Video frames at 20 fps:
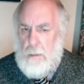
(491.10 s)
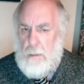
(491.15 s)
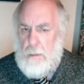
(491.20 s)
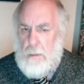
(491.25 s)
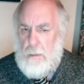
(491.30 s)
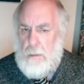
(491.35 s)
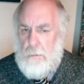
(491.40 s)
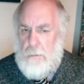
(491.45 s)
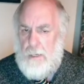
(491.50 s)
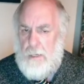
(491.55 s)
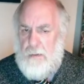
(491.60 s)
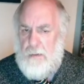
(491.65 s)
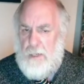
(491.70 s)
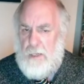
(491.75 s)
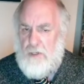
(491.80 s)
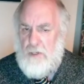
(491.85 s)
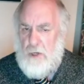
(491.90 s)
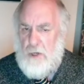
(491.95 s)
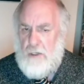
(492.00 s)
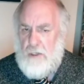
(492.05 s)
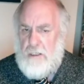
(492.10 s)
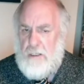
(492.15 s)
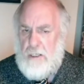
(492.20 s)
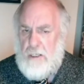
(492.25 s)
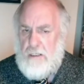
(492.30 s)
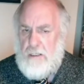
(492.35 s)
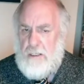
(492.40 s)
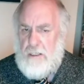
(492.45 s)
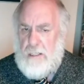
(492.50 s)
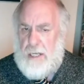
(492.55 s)
By their
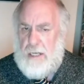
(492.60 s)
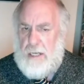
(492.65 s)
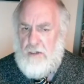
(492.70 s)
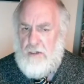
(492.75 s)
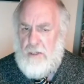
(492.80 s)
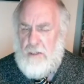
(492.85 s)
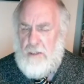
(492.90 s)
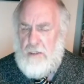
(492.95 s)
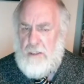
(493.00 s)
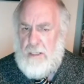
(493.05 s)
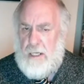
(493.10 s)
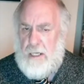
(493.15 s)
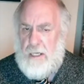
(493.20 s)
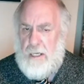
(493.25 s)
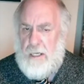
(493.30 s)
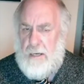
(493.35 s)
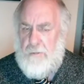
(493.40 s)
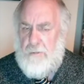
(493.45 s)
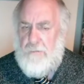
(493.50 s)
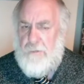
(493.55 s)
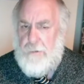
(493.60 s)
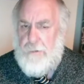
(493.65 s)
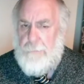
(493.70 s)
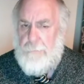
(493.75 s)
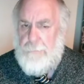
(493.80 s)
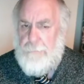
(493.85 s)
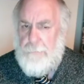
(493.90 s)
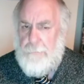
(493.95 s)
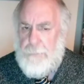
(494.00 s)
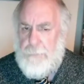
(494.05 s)
choices and actions, they have
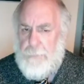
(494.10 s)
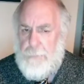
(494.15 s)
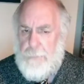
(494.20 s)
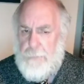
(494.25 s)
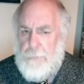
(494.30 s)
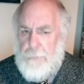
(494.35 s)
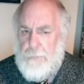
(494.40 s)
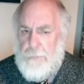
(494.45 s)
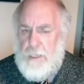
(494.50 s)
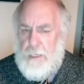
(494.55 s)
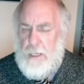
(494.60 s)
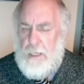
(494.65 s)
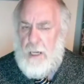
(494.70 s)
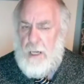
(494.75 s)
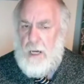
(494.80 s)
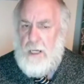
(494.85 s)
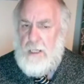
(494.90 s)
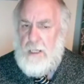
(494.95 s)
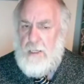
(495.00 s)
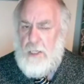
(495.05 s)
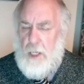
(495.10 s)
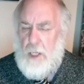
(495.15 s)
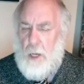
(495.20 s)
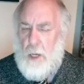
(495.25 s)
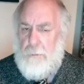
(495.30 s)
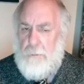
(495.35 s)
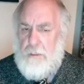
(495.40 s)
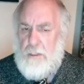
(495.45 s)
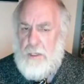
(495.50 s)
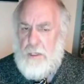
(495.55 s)
denied the
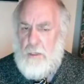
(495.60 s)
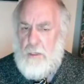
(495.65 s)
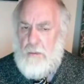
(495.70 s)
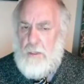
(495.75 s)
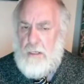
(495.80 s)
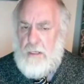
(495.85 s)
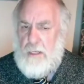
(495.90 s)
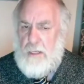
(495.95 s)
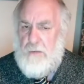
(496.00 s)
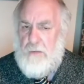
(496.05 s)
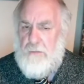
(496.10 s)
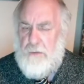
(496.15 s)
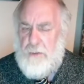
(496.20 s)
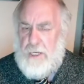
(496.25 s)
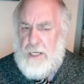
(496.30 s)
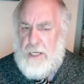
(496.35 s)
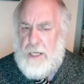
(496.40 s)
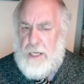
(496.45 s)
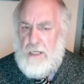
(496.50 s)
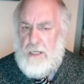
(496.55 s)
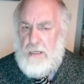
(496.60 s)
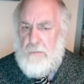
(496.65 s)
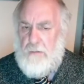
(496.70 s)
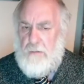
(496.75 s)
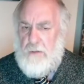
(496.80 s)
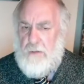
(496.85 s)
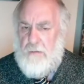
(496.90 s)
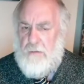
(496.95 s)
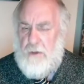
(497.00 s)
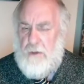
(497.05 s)
opportunity for the kingdom
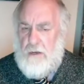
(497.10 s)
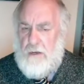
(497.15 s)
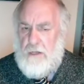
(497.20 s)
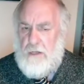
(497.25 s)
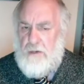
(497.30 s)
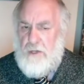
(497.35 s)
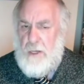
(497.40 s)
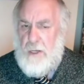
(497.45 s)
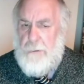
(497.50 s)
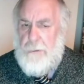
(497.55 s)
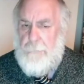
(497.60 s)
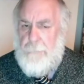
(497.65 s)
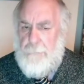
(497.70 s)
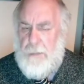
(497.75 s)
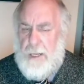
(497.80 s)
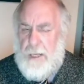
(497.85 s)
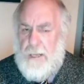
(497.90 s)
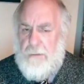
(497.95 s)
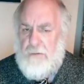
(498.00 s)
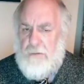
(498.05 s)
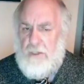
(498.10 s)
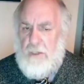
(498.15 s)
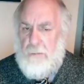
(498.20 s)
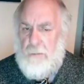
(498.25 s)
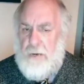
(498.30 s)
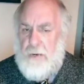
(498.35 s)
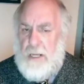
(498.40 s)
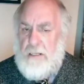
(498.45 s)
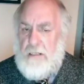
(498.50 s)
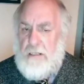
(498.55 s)
to flourish, they have
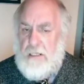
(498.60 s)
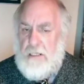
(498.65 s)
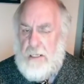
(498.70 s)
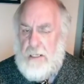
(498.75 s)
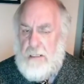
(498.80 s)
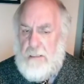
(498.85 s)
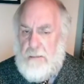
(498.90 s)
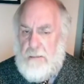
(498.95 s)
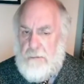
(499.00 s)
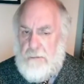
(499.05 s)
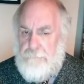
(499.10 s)
suppressed it.